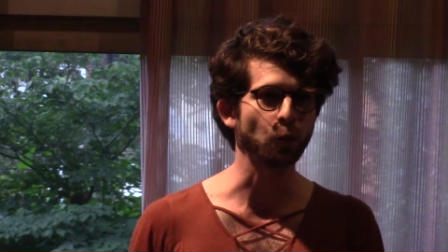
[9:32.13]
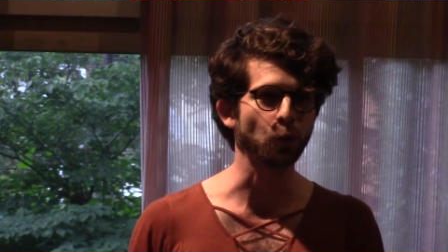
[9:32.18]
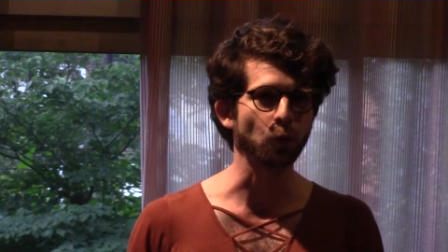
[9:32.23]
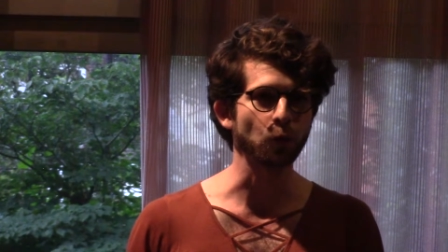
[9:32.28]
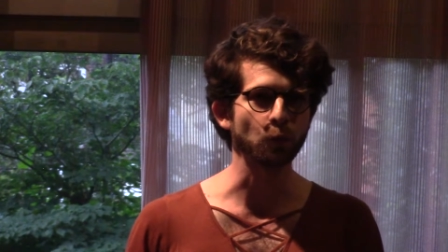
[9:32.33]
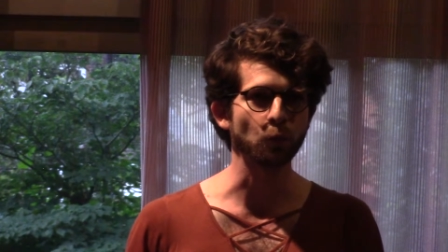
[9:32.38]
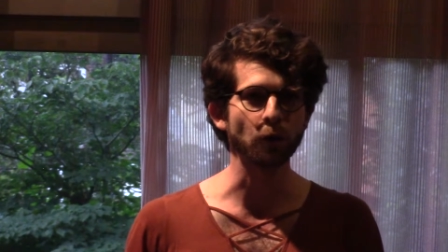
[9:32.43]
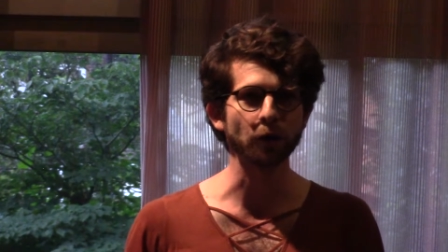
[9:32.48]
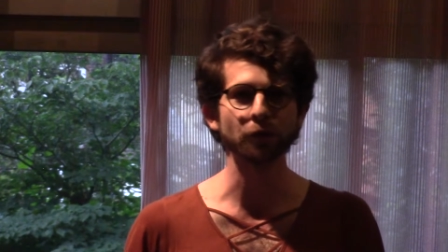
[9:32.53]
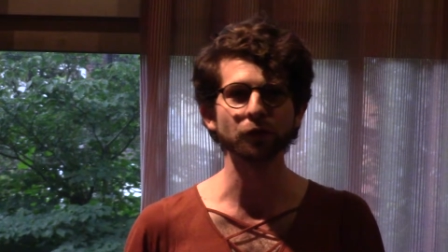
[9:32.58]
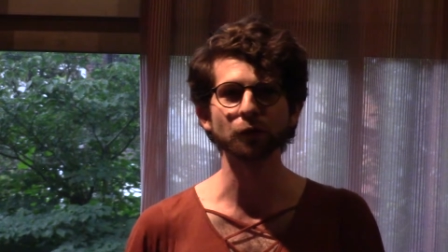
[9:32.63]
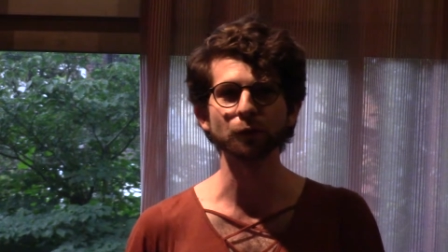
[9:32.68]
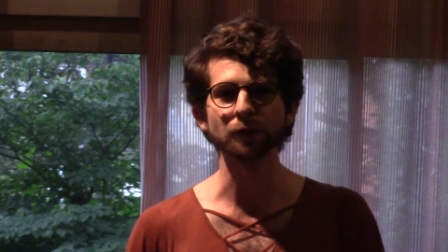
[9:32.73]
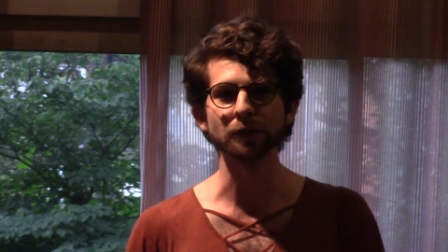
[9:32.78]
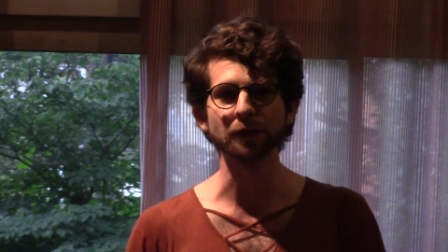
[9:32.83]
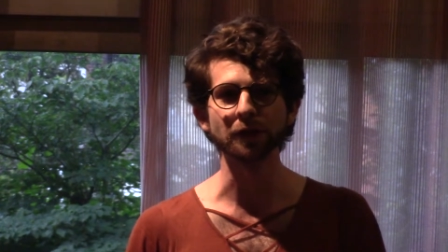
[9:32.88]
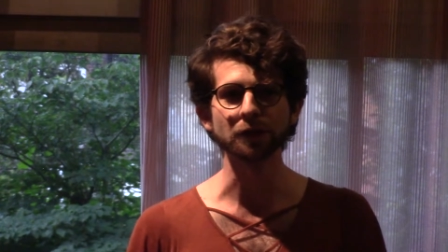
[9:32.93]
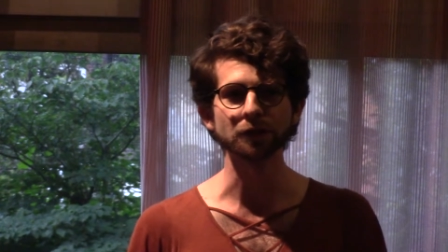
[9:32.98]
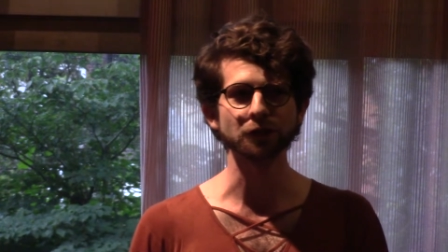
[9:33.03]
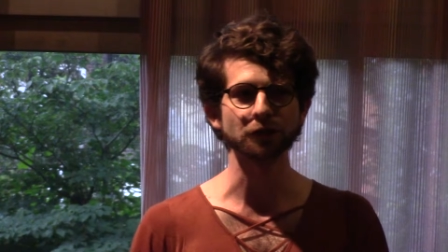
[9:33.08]
what are the
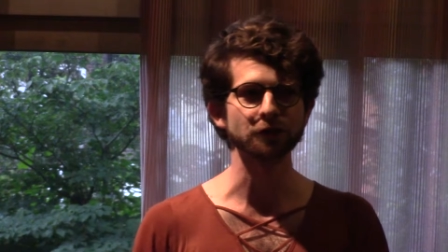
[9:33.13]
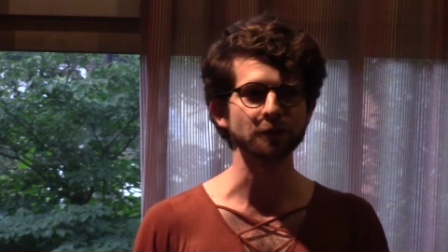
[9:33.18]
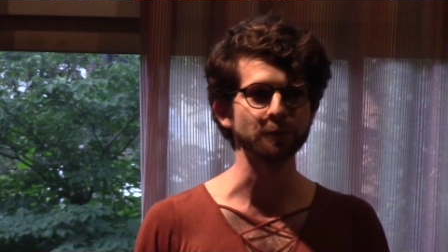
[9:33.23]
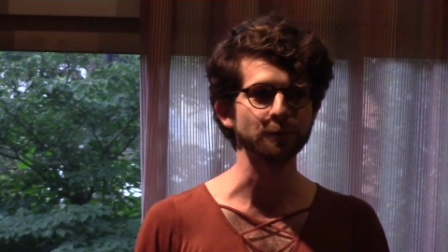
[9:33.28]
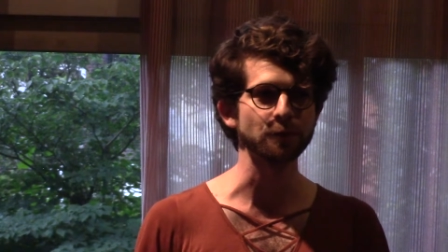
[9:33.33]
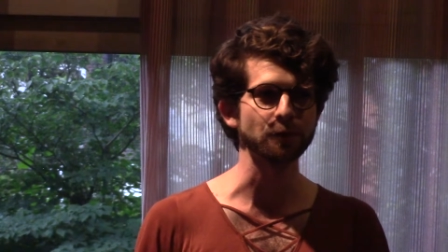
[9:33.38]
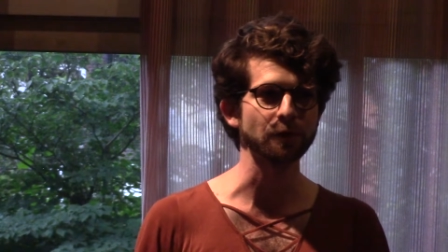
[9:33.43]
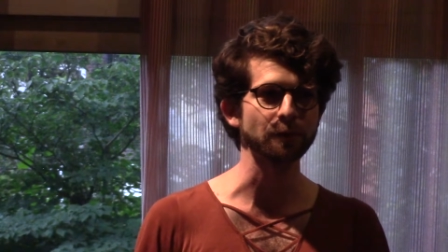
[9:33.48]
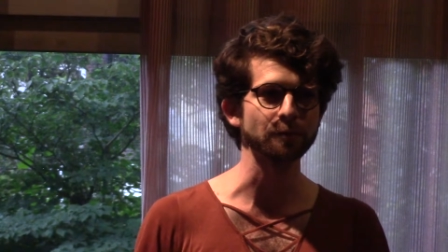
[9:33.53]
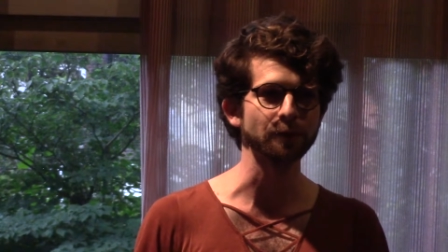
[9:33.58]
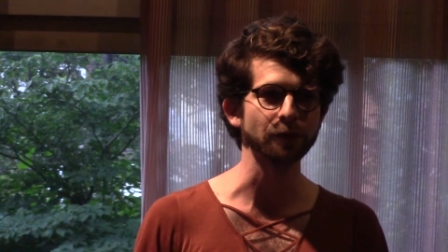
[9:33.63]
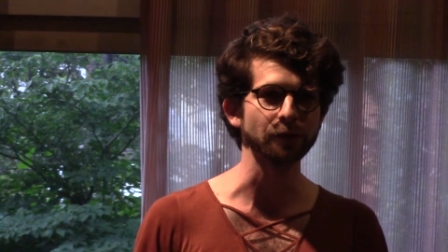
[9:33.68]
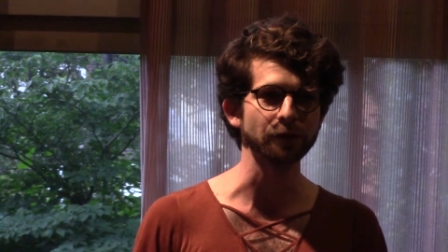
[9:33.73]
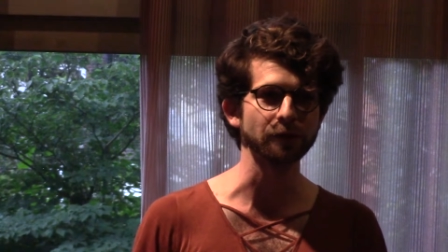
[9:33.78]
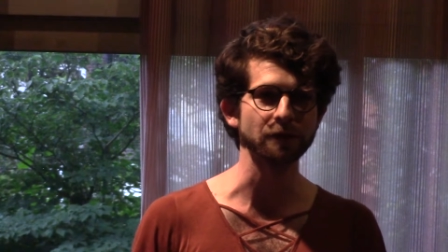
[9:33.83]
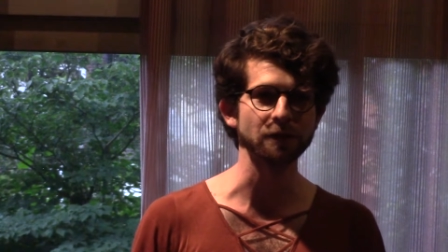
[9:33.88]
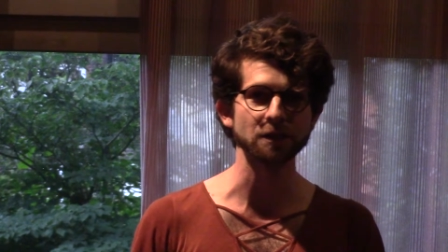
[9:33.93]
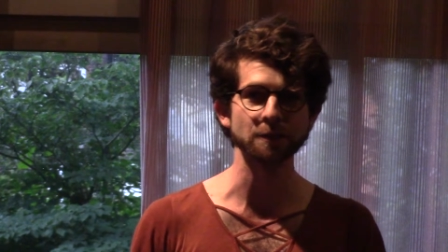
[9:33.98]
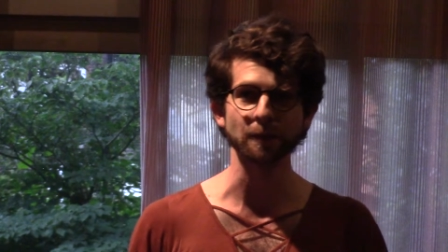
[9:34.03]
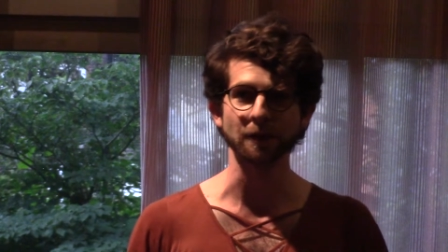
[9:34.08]
relationships you can build
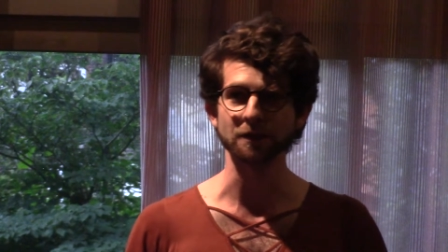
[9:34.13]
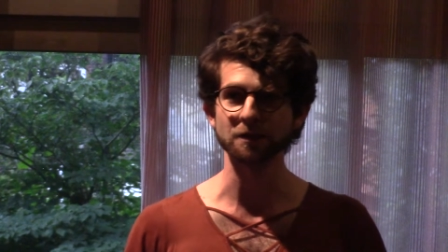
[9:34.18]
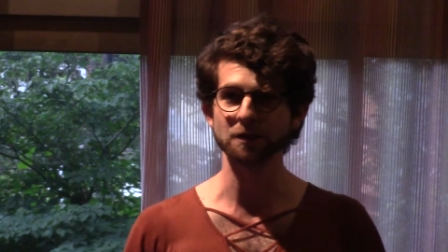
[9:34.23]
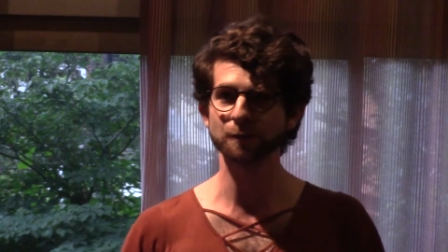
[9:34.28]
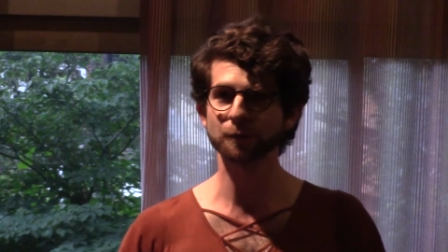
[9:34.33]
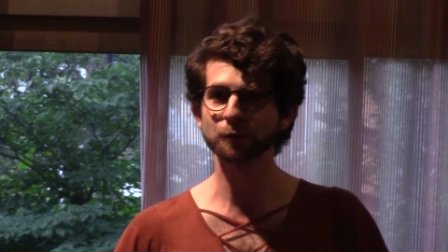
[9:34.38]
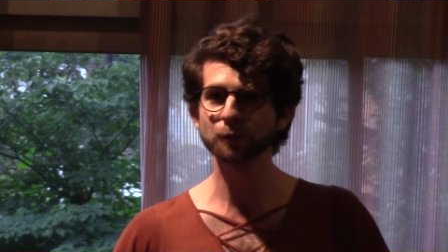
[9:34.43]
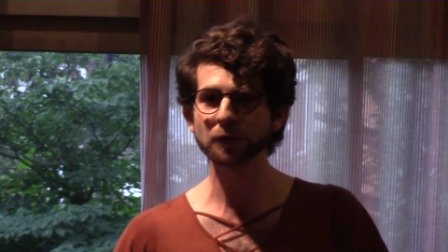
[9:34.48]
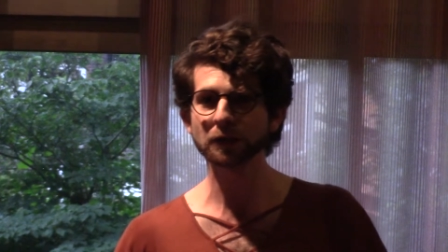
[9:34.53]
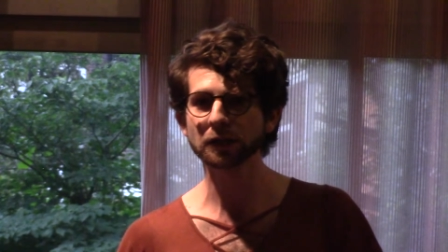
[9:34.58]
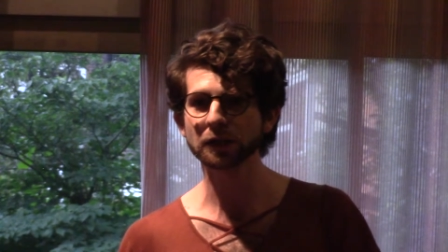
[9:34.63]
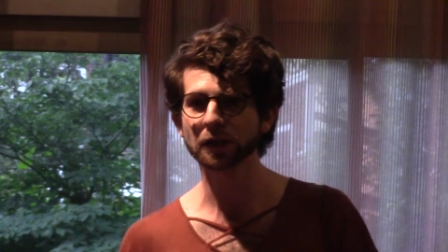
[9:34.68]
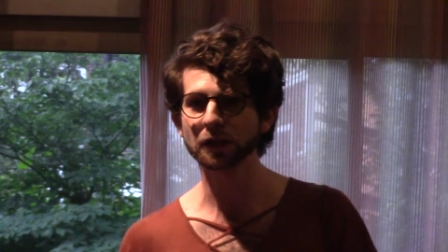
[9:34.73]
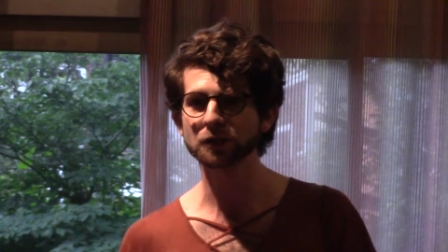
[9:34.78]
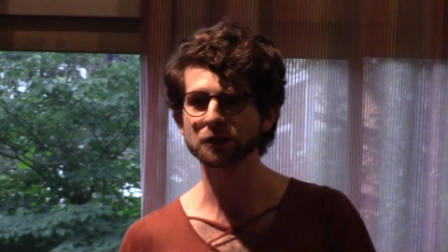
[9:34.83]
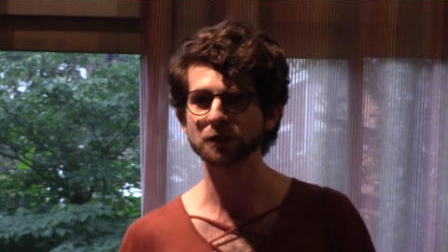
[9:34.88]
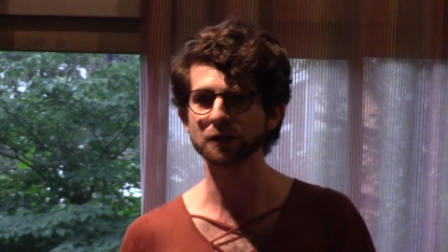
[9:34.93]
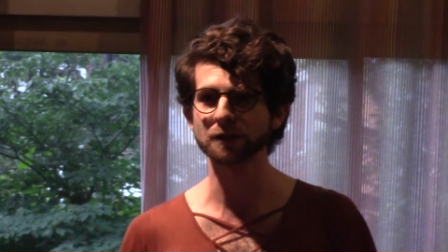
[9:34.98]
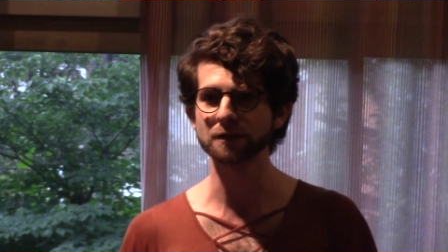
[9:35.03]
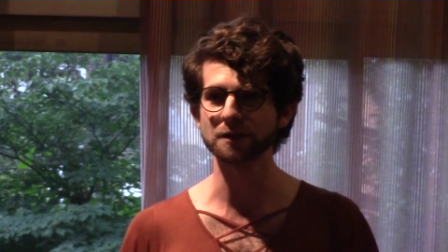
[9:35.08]
in the spaces between
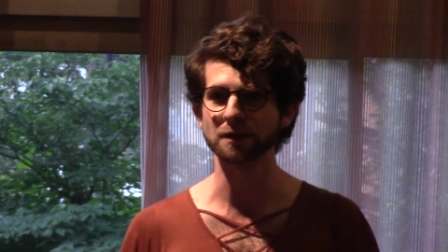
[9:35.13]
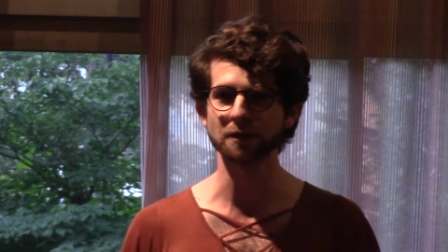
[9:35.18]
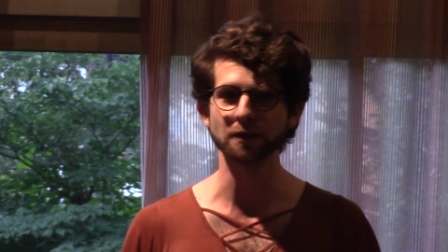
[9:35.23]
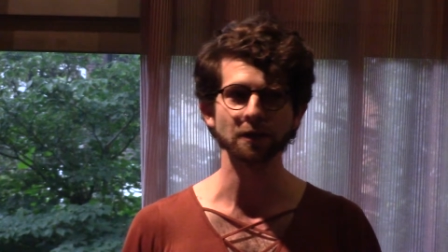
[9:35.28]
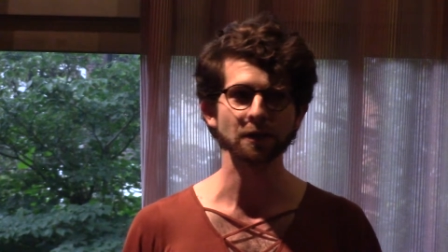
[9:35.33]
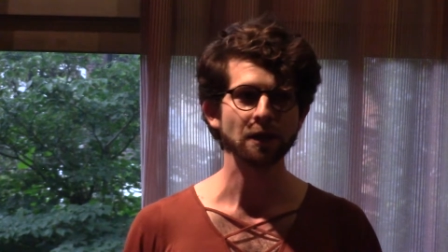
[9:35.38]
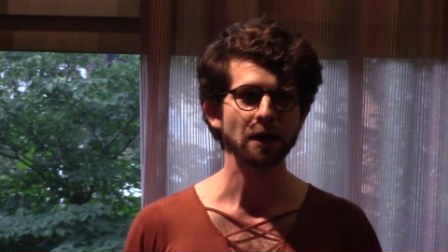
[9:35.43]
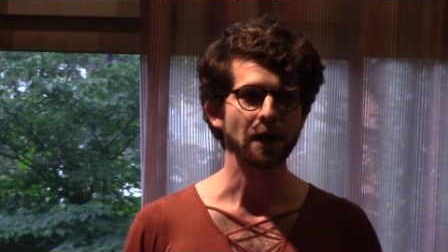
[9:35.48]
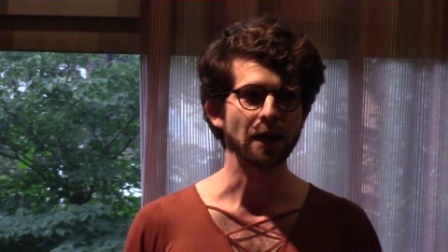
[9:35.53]
elections, and